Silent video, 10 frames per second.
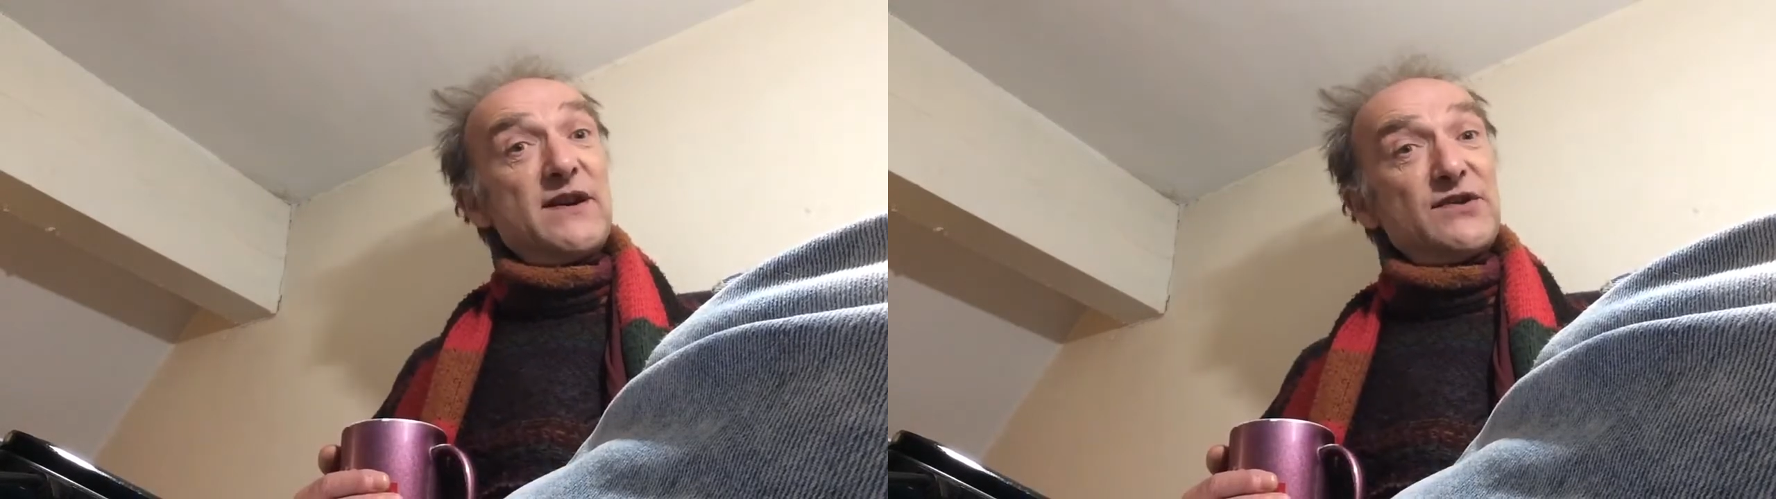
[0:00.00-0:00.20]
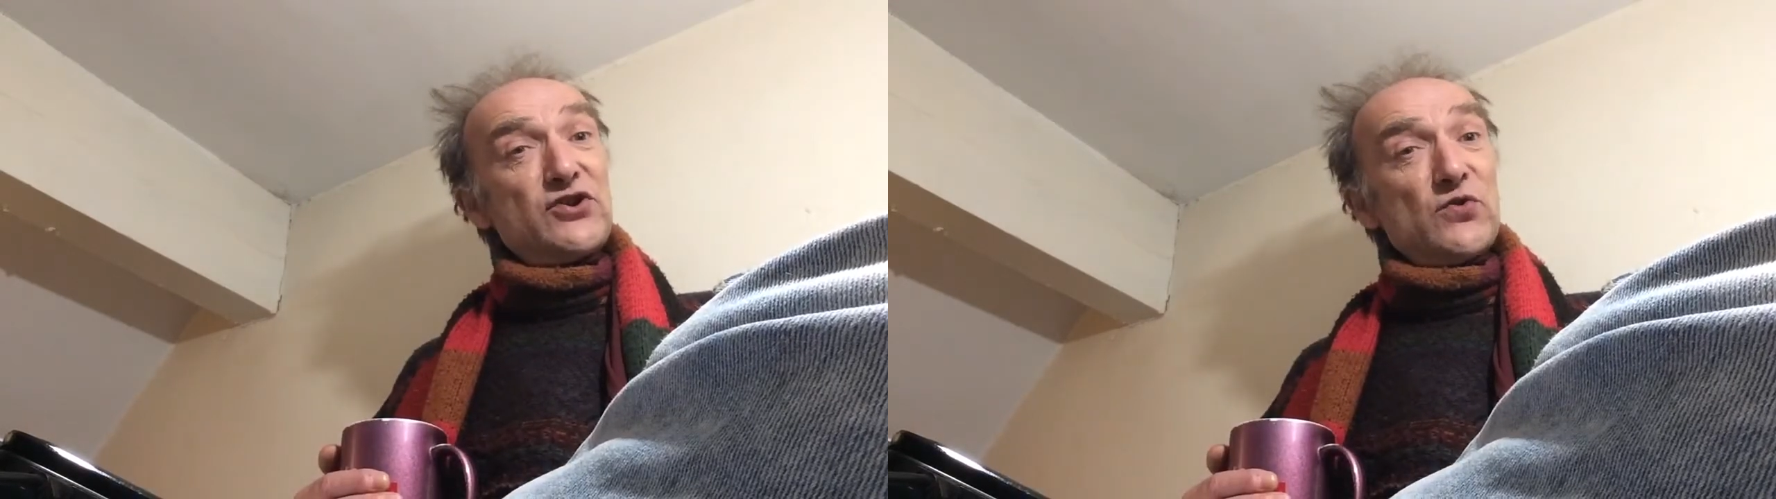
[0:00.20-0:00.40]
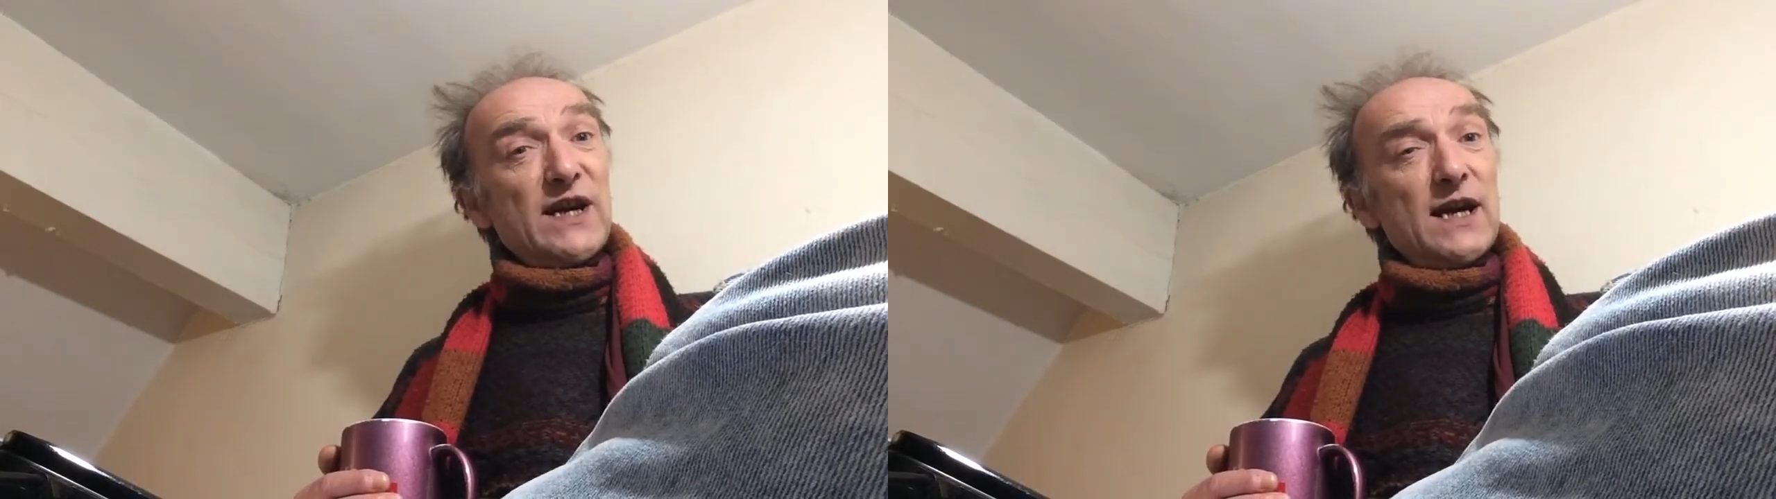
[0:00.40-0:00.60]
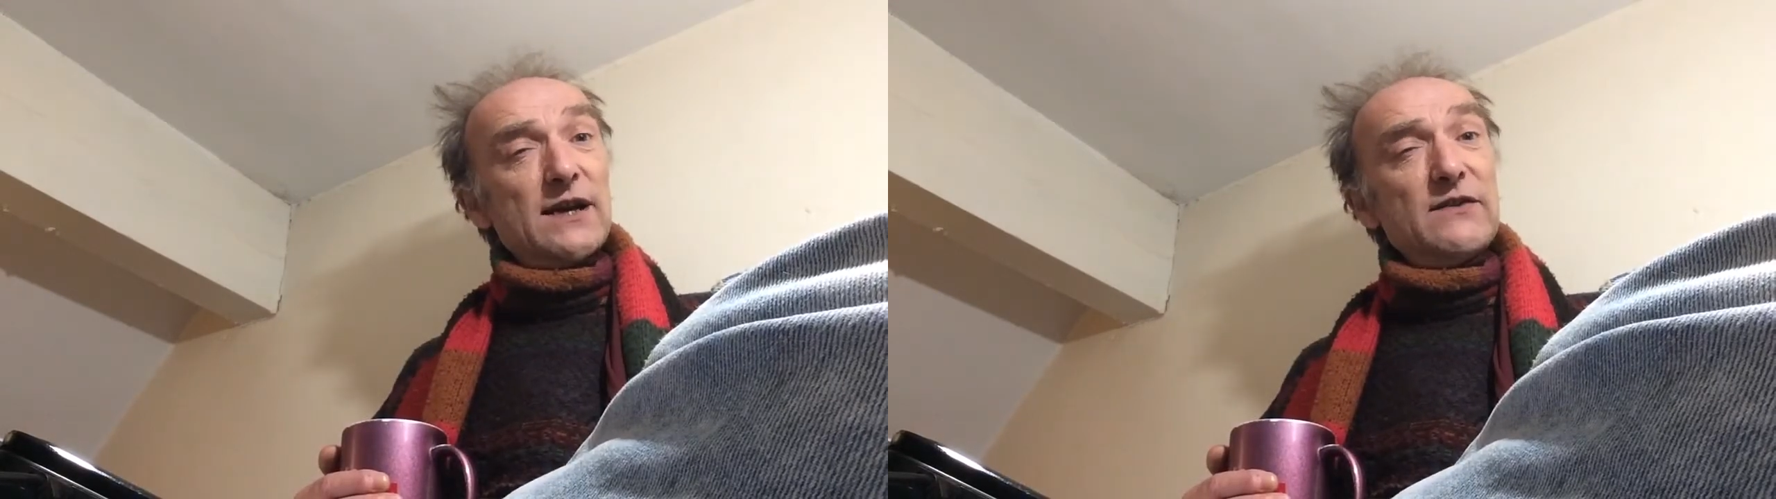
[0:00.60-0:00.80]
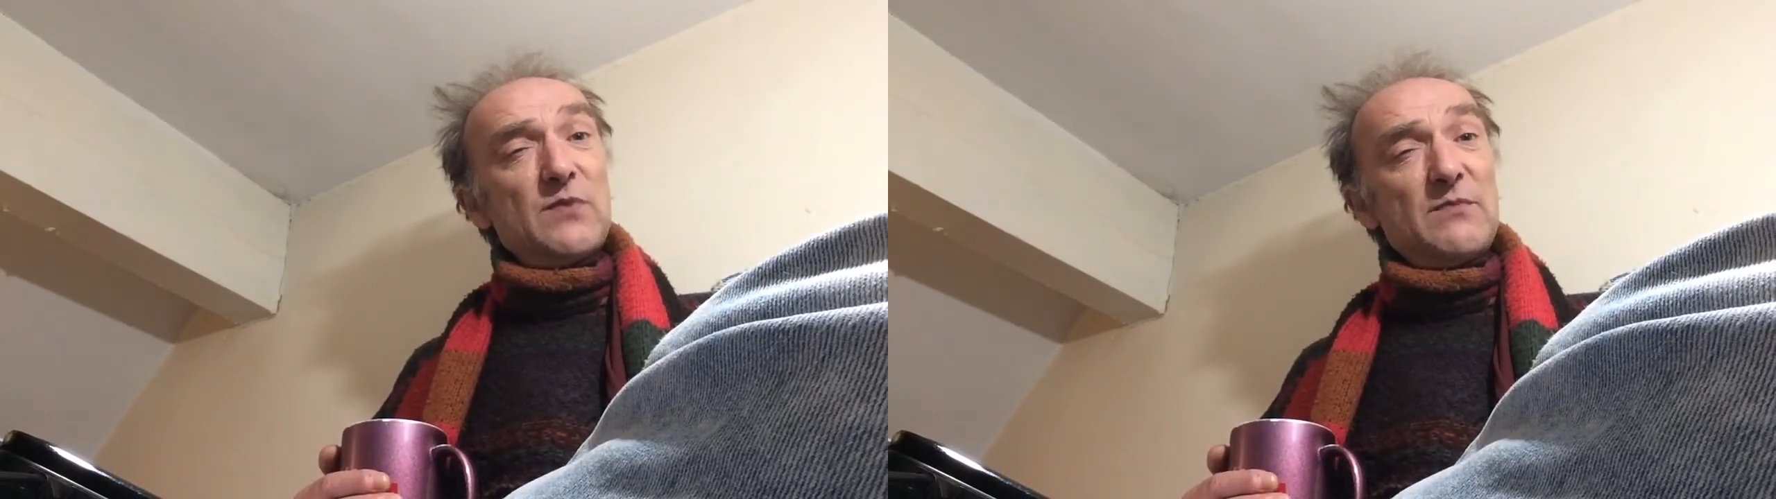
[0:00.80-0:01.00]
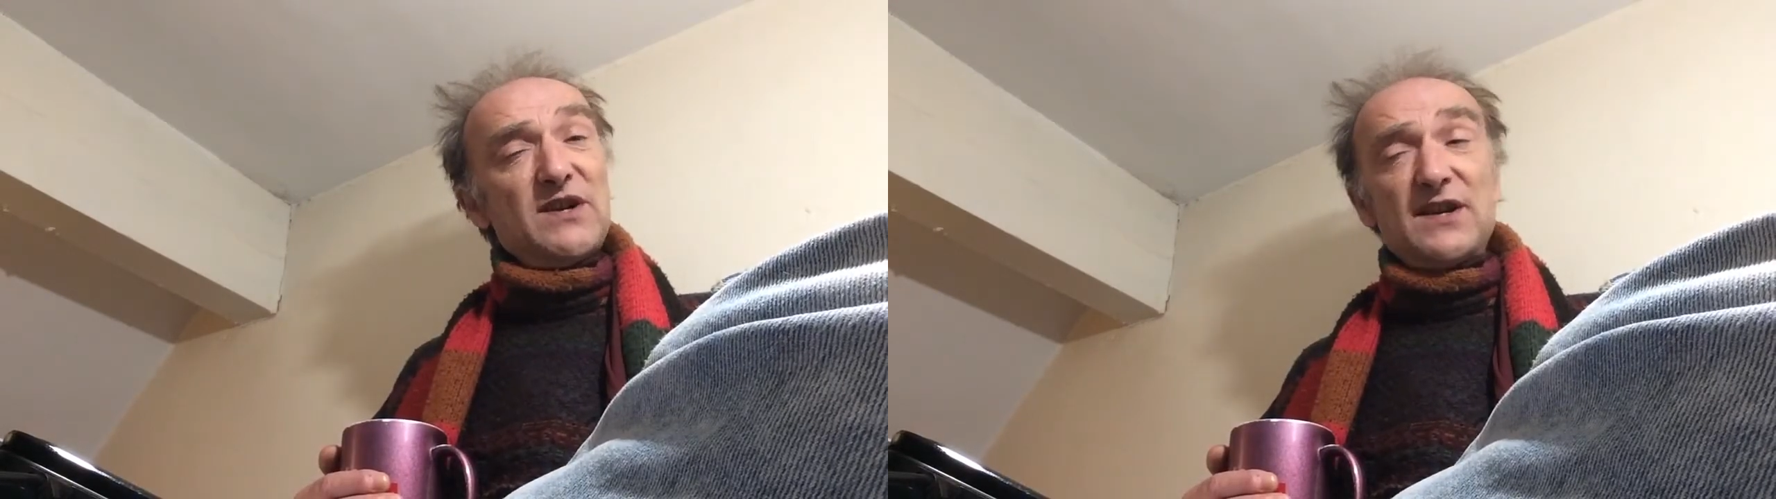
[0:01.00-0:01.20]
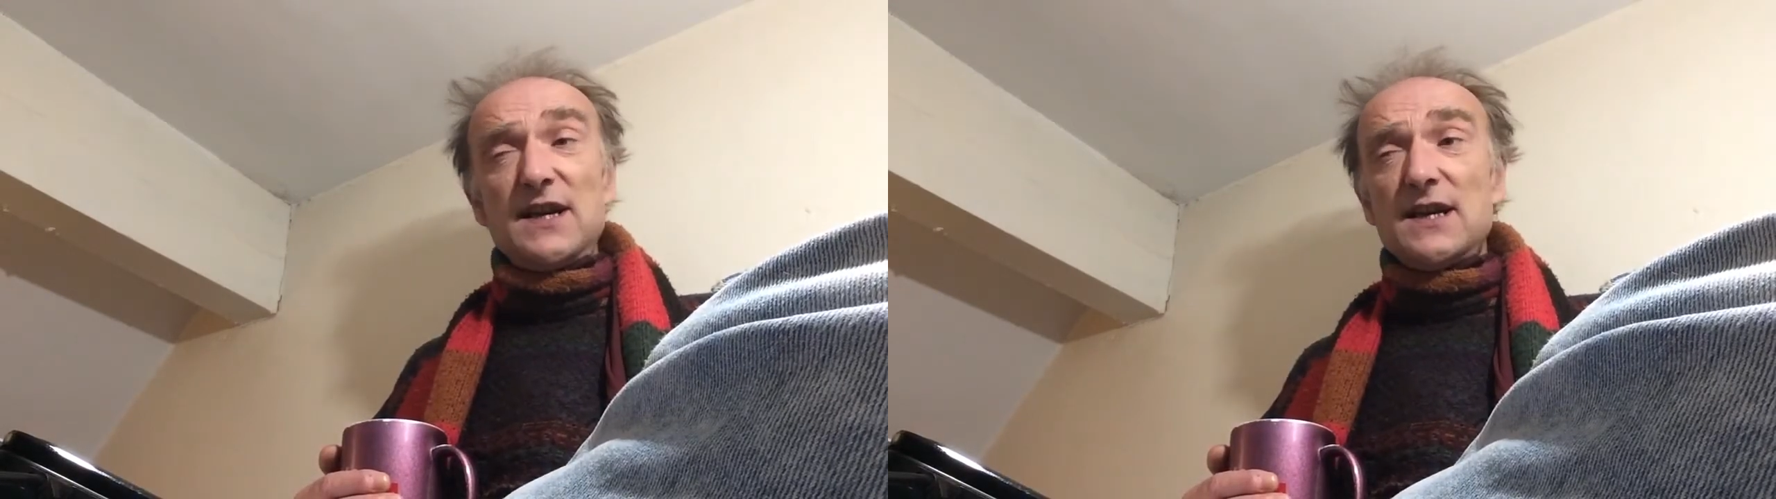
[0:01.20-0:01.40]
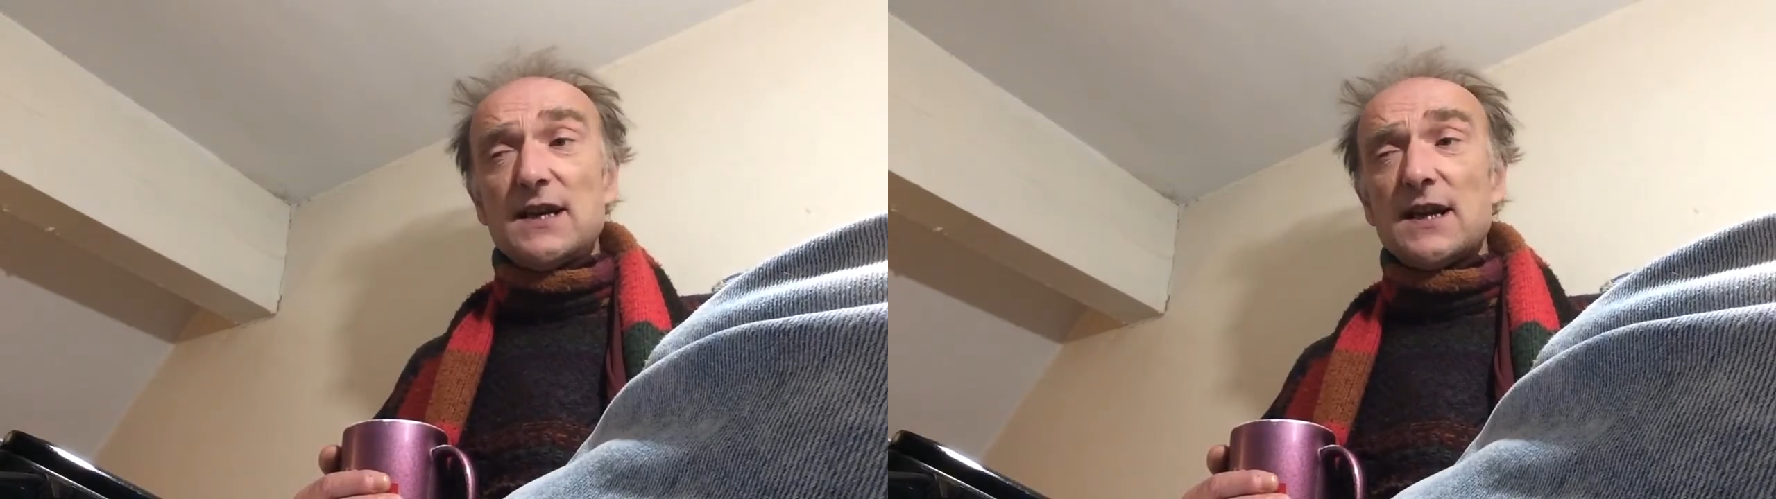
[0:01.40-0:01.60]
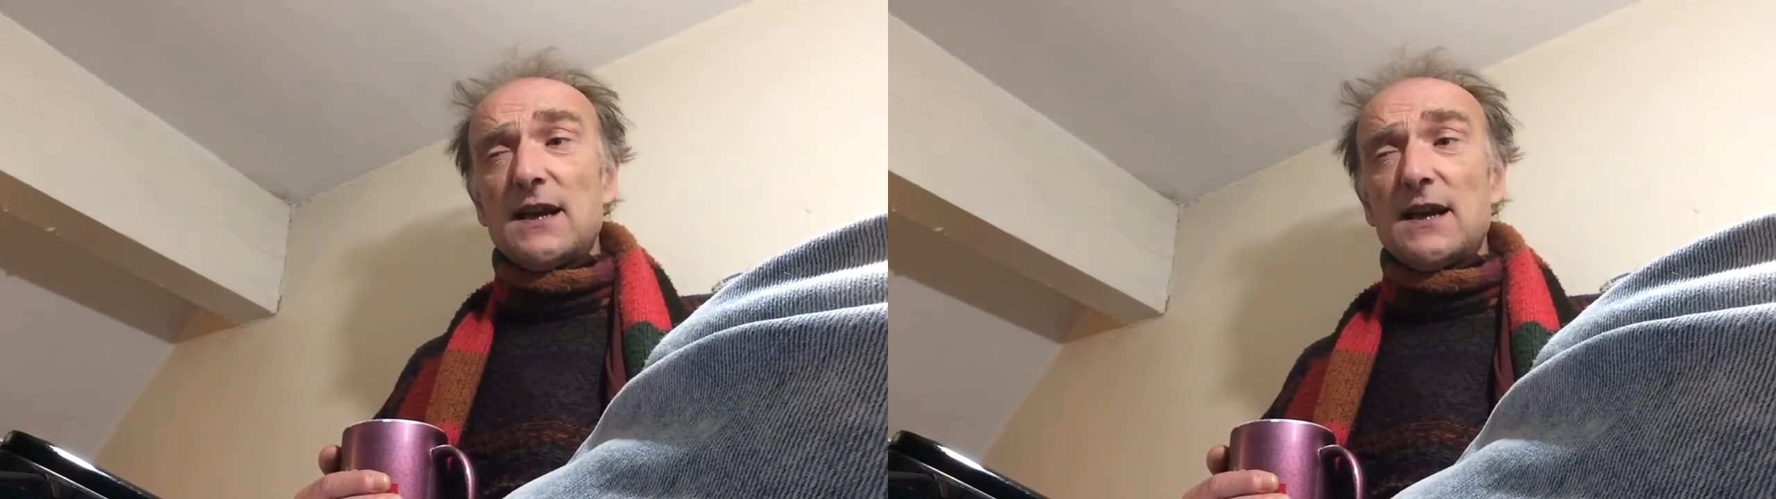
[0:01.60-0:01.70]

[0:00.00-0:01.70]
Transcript: history guy. You've probably seen it.